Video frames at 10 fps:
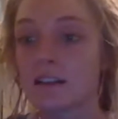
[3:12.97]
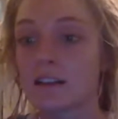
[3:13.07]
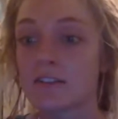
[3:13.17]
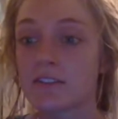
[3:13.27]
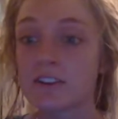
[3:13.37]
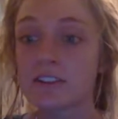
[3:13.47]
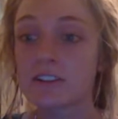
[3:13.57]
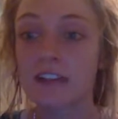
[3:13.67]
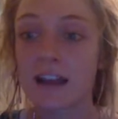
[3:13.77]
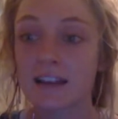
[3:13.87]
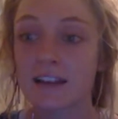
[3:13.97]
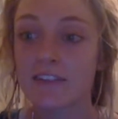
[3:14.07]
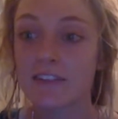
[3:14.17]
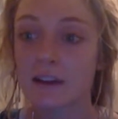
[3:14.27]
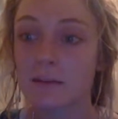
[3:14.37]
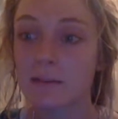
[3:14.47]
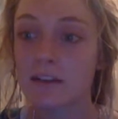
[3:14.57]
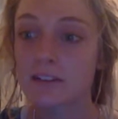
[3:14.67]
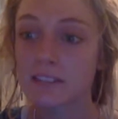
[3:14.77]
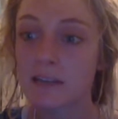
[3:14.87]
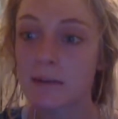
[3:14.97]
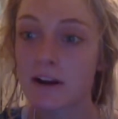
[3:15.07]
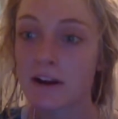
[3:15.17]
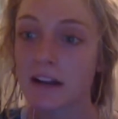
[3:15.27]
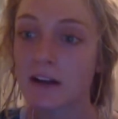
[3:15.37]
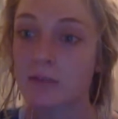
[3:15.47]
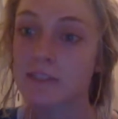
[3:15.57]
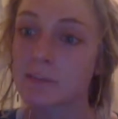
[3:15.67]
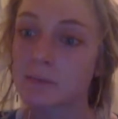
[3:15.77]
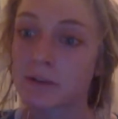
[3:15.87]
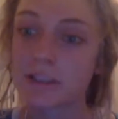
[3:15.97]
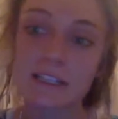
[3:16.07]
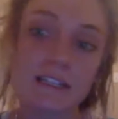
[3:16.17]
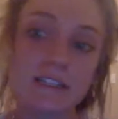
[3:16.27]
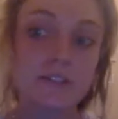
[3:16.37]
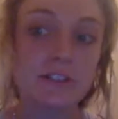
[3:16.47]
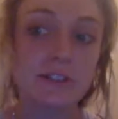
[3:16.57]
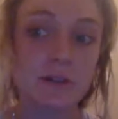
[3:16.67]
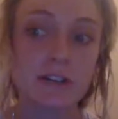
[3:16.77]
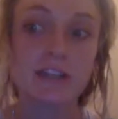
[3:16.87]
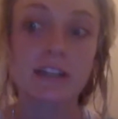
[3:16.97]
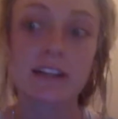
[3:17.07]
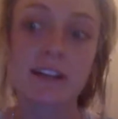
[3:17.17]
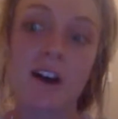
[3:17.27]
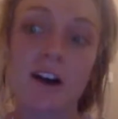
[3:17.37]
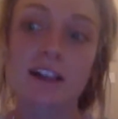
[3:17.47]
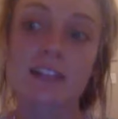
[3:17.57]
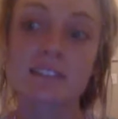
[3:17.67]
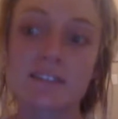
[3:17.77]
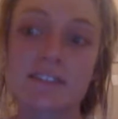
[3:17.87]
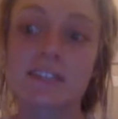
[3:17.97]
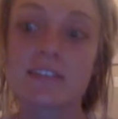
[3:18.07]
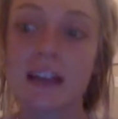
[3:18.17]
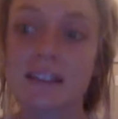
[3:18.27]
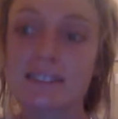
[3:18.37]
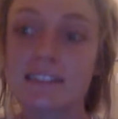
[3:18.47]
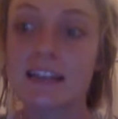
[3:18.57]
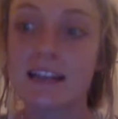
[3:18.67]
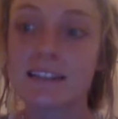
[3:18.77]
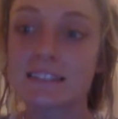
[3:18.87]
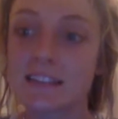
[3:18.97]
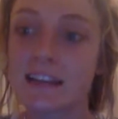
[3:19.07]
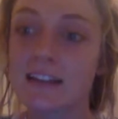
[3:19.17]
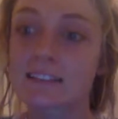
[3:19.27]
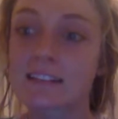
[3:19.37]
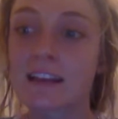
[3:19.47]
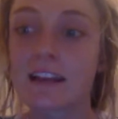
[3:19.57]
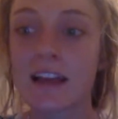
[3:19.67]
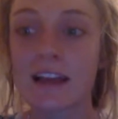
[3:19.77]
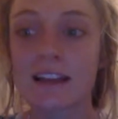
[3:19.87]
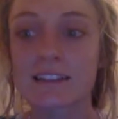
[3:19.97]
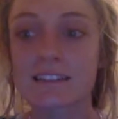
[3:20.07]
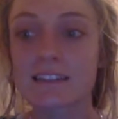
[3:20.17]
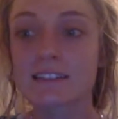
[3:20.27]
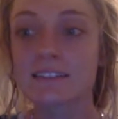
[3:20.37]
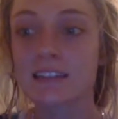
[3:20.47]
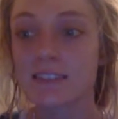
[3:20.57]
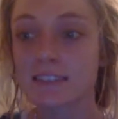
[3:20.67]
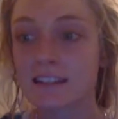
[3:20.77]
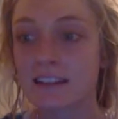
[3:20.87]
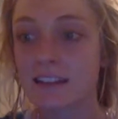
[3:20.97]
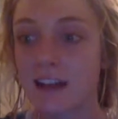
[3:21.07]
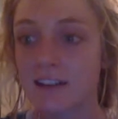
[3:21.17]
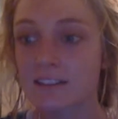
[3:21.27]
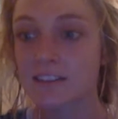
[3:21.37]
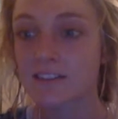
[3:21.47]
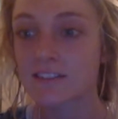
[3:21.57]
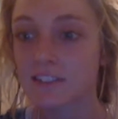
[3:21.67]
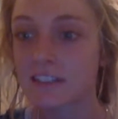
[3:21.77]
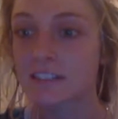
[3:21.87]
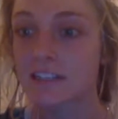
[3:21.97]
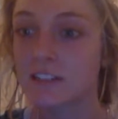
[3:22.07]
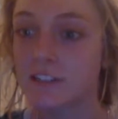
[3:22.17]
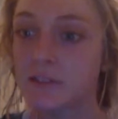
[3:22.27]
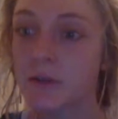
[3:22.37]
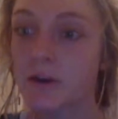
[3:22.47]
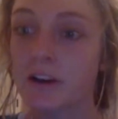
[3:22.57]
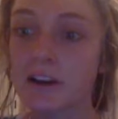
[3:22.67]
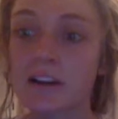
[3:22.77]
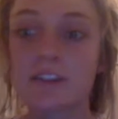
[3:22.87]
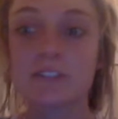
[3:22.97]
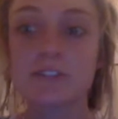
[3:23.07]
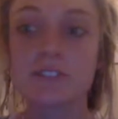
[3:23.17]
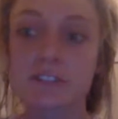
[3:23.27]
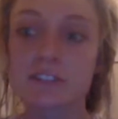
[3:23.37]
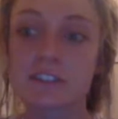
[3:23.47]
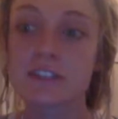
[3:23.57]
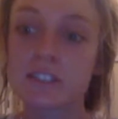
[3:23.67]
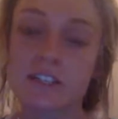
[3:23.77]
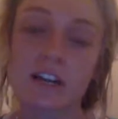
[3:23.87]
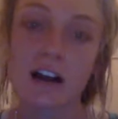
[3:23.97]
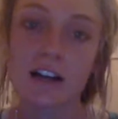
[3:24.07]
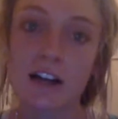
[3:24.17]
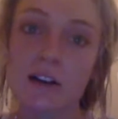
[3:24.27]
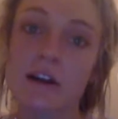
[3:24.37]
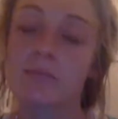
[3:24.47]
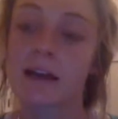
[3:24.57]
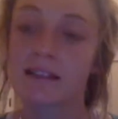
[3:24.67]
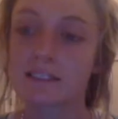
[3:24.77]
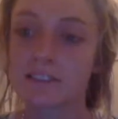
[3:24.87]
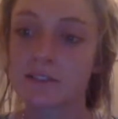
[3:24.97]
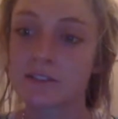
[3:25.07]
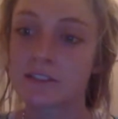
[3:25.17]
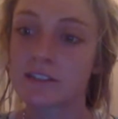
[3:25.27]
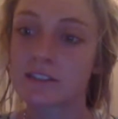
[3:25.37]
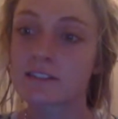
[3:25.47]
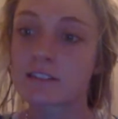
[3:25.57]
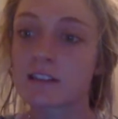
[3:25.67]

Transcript: The first sighting of the beetles in America was in Brooklyn, New York, in August of 1996, and has since devastated thousands of trees in New York, New Jersey, Chicago, and Massachusetts.